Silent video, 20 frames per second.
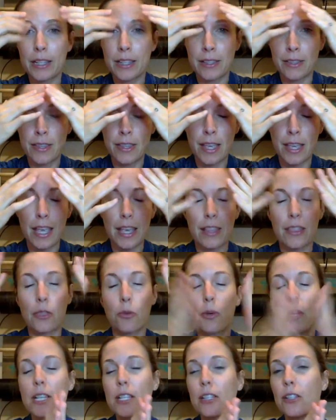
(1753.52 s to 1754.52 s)
the
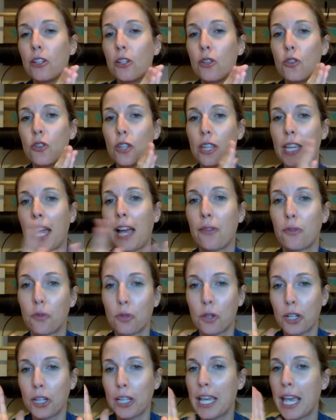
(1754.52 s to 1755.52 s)
3s that usually have
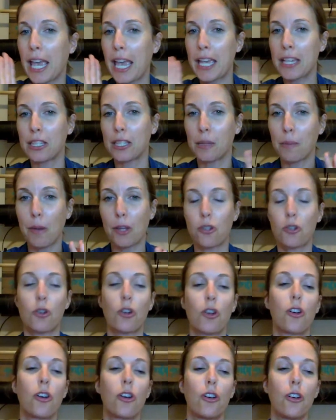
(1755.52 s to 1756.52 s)
really
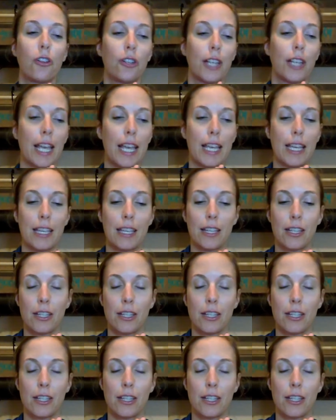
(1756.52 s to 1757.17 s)
asymmetrical like